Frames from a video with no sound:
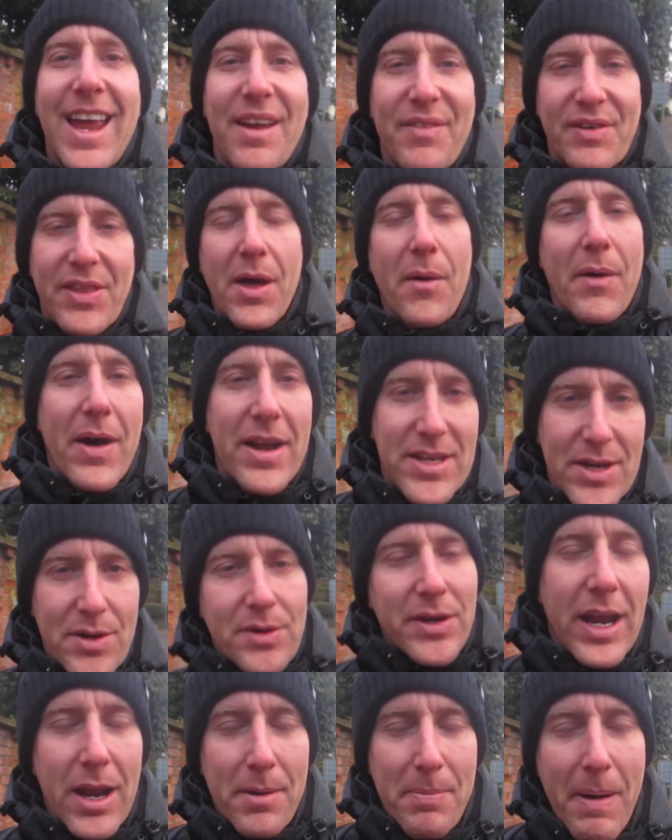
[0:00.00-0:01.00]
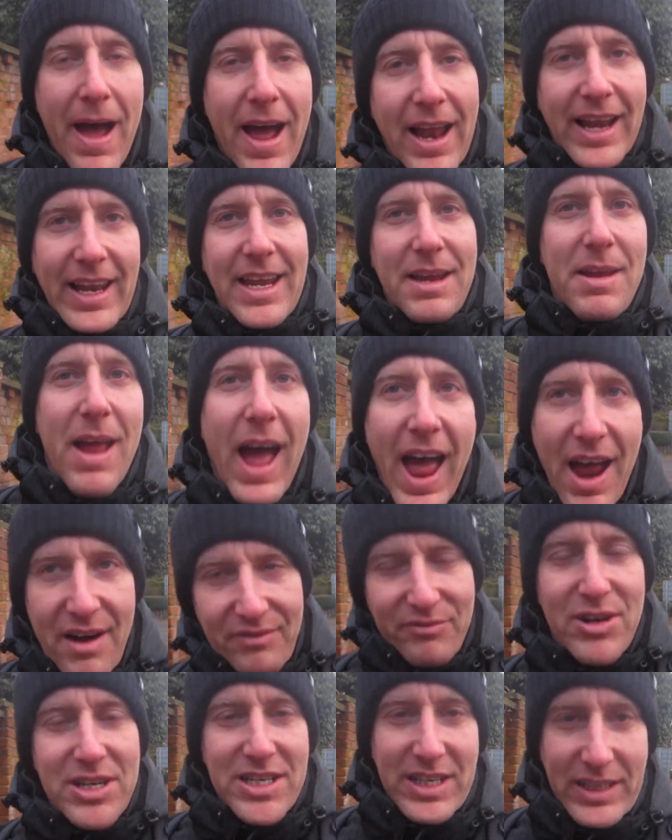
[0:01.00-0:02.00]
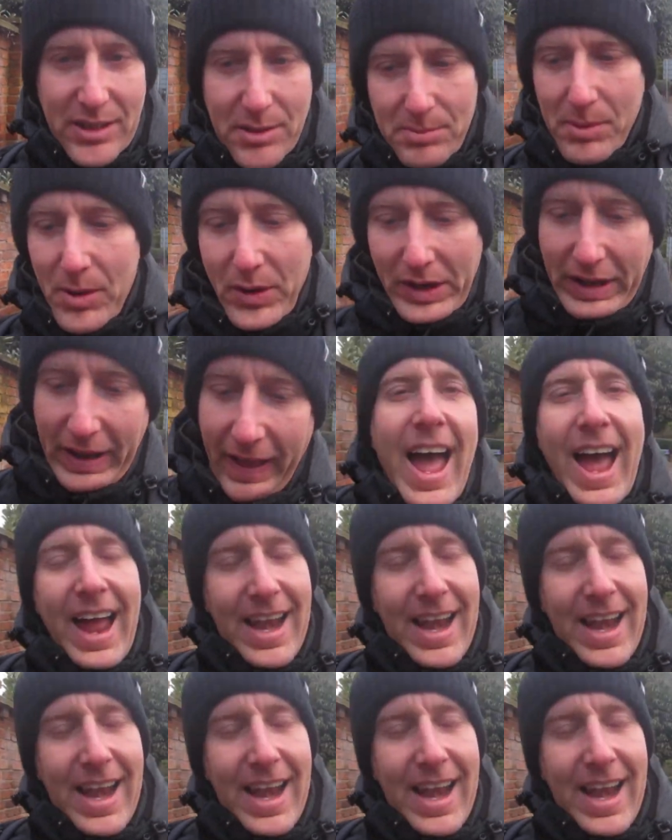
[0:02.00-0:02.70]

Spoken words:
even though I do get up early every single morning.